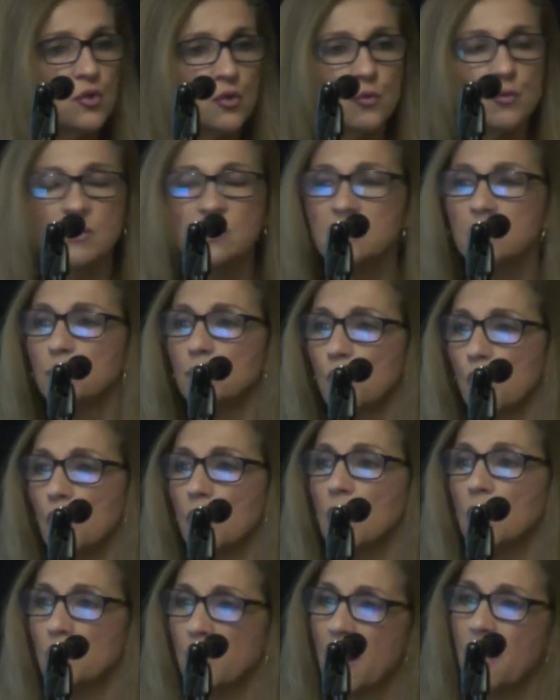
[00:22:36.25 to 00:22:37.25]
some
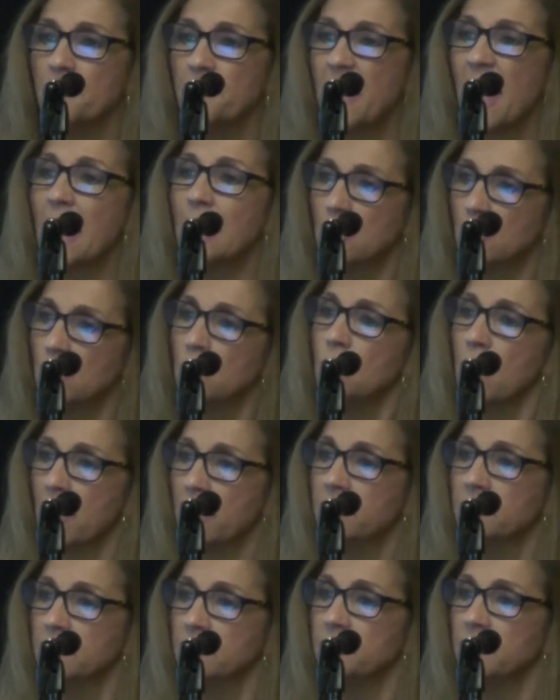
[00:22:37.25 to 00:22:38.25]
work around that
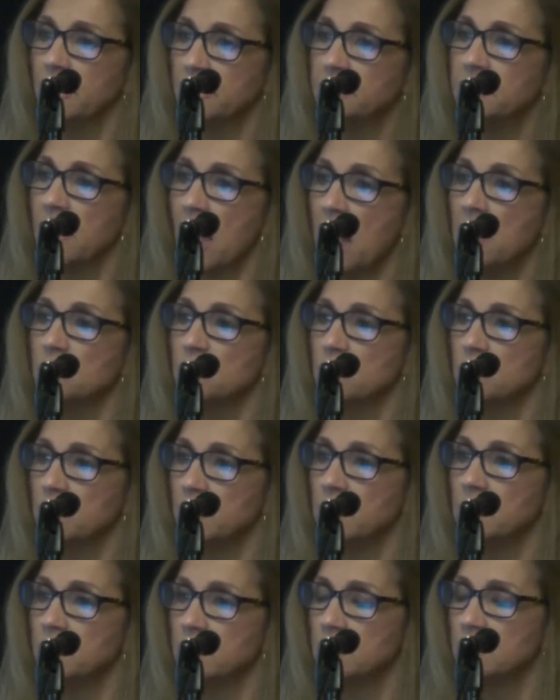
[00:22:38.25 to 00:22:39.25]
corrective
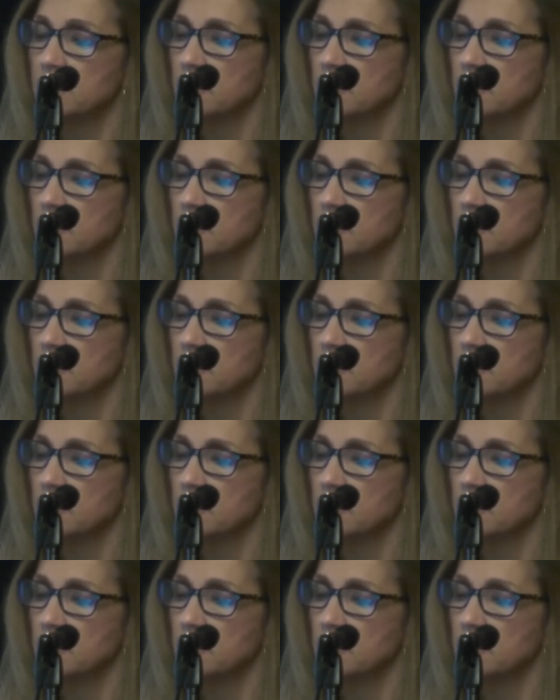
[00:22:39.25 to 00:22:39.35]
attachment.